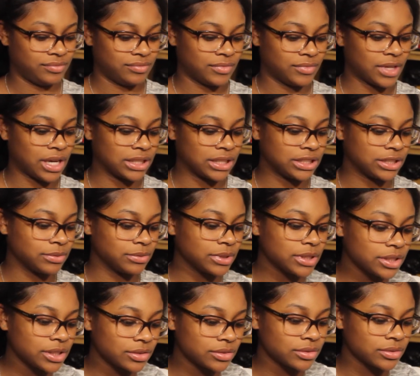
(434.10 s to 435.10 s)
Got to be
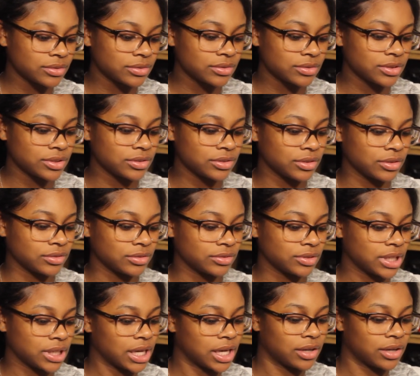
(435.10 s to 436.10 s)
glued, you know, you
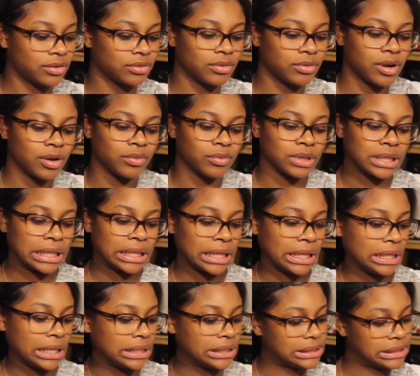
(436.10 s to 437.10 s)
can't go wrong with
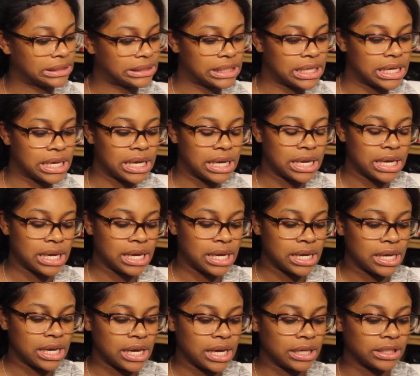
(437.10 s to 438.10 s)

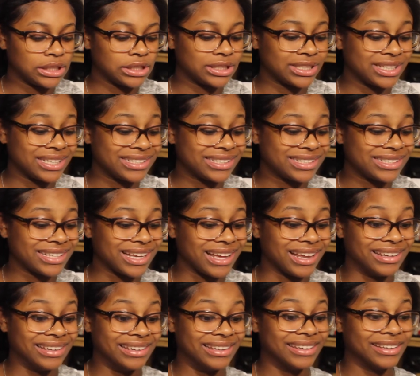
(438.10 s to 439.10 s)
it. Just a
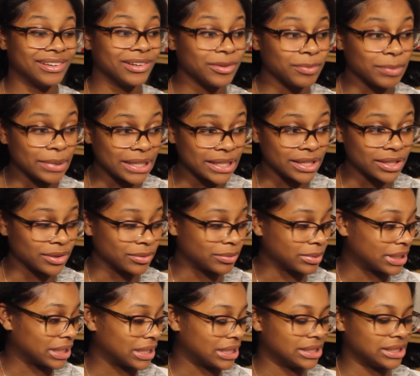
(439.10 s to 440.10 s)
little bit though,
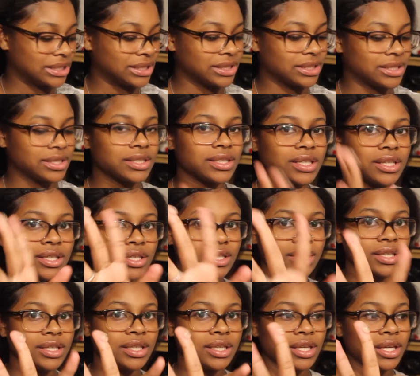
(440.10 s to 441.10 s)
because
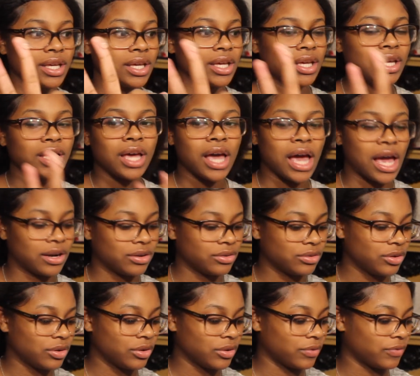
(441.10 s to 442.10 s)
I don't
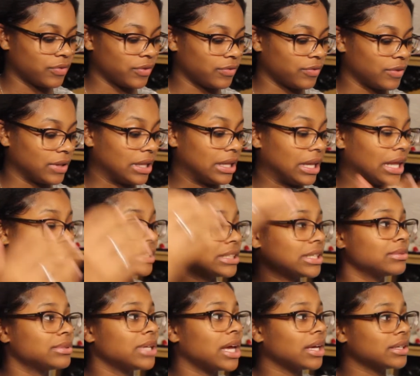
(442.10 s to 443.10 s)
know if it, like
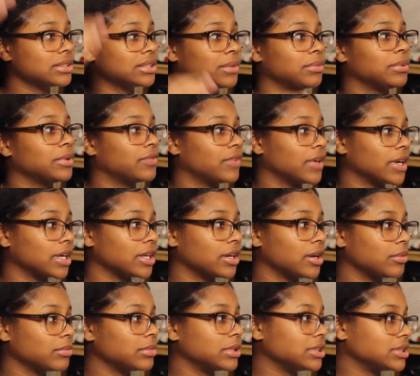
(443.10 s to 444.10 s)
sometimes it be flaking
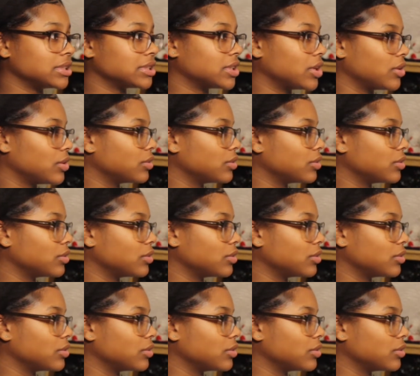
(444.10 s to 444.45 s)
on me, so.